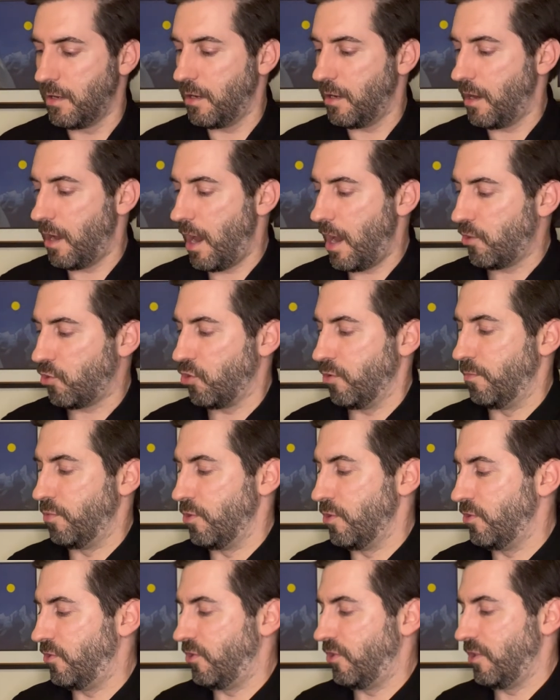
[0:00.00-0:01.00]

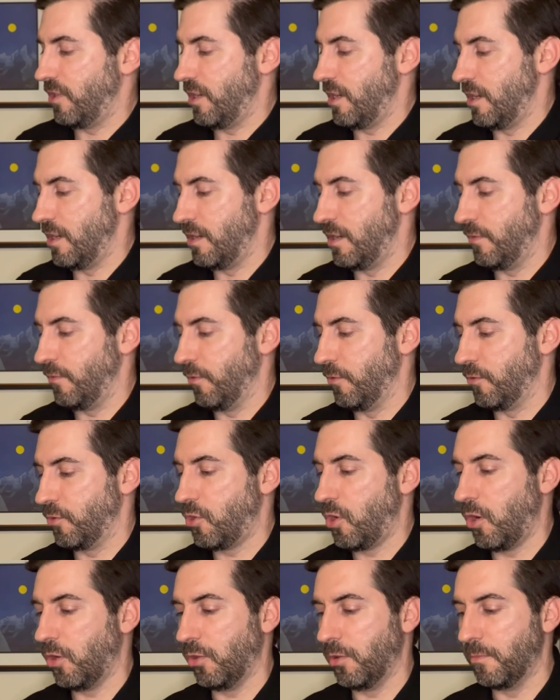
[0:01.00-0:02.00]
attributes in different
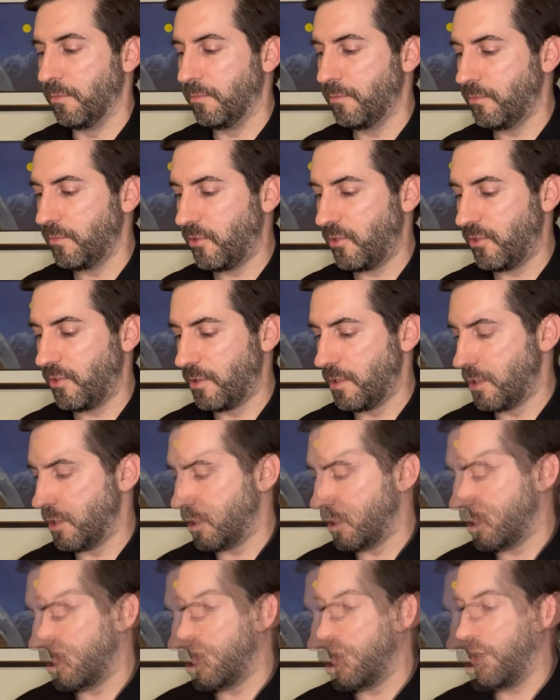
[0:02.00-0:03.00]
columns.
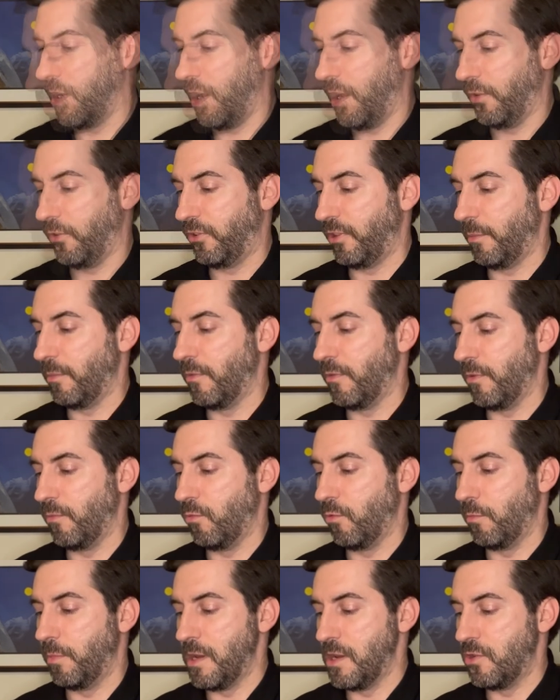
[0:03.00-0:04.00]
Uh, some of them
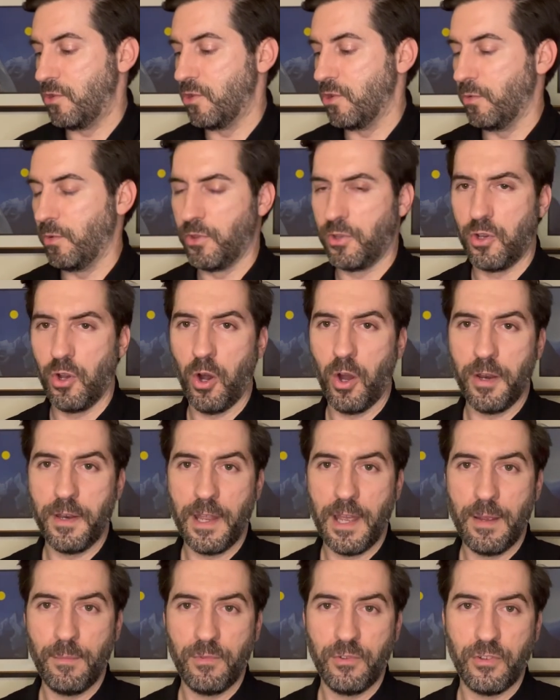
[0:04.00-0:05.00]
will be to do with God
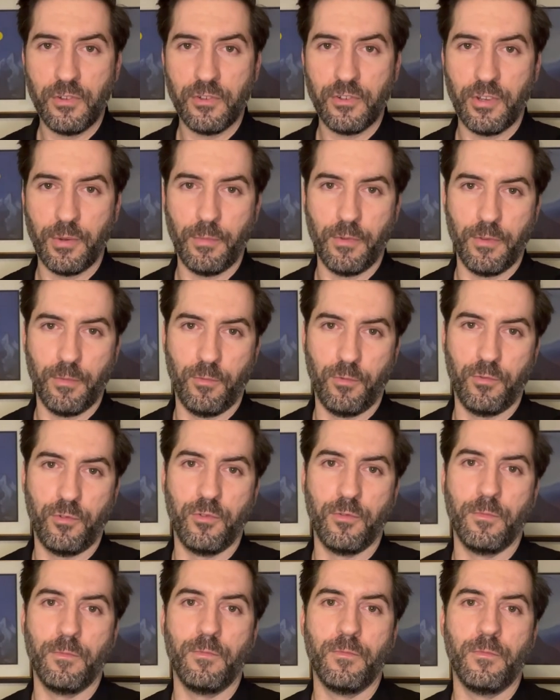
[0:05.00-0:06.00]
names, some of them will
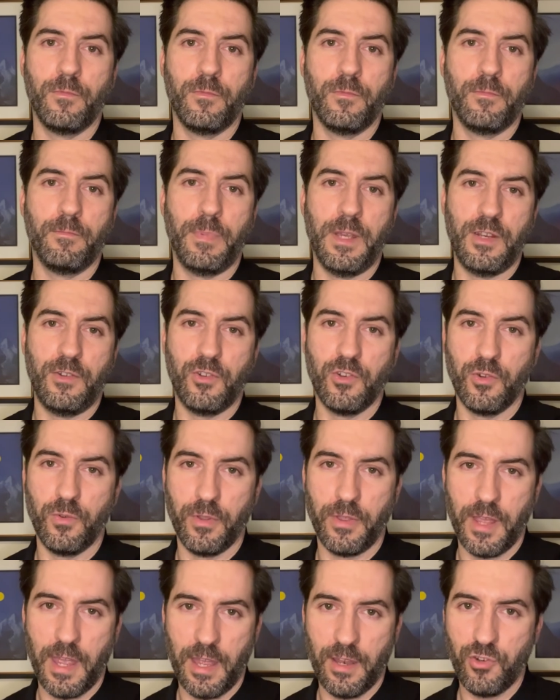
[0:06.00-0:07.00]
to be to do
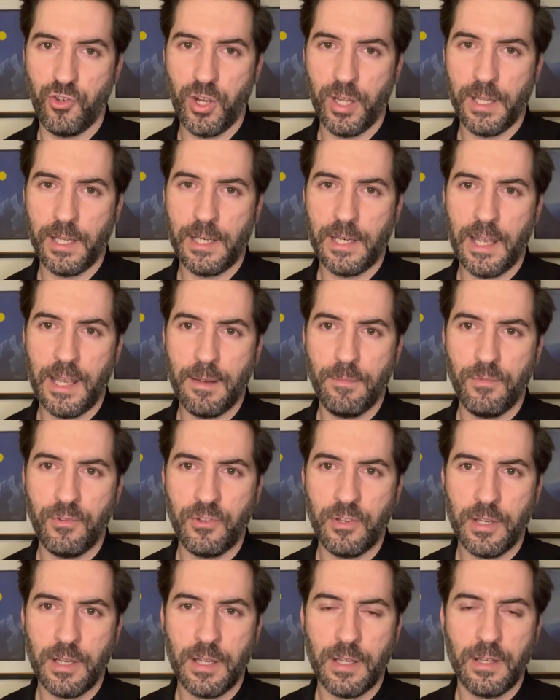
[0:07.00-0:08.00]
with angelic
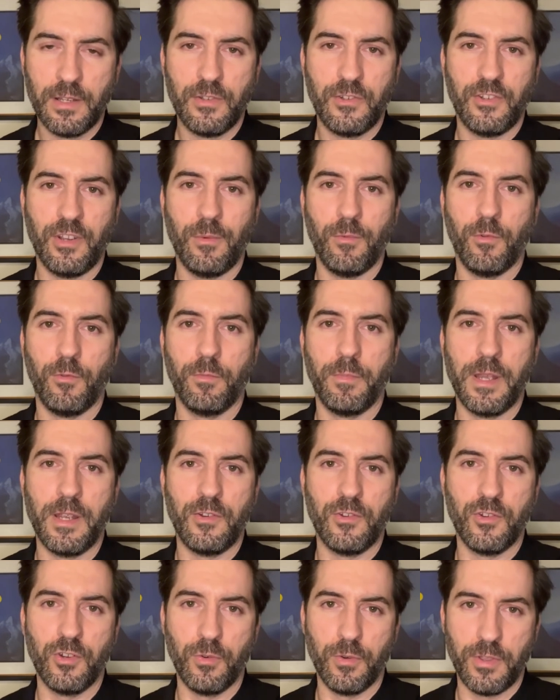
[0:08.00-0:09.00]
names, some will be
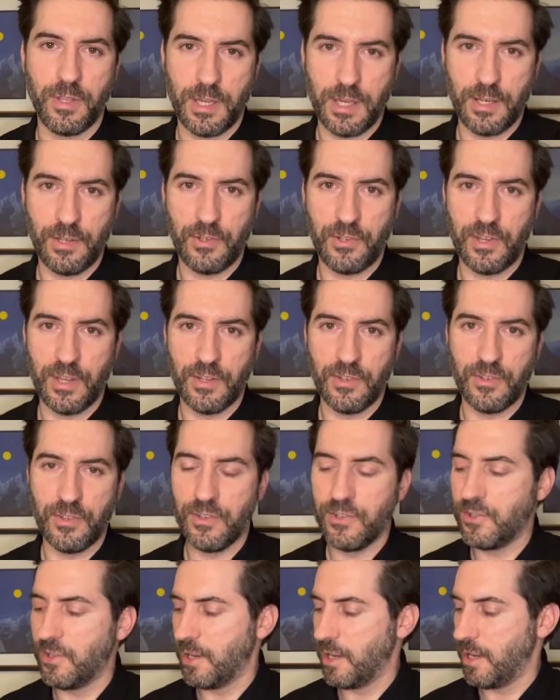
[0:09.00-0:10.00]
to do with incenses.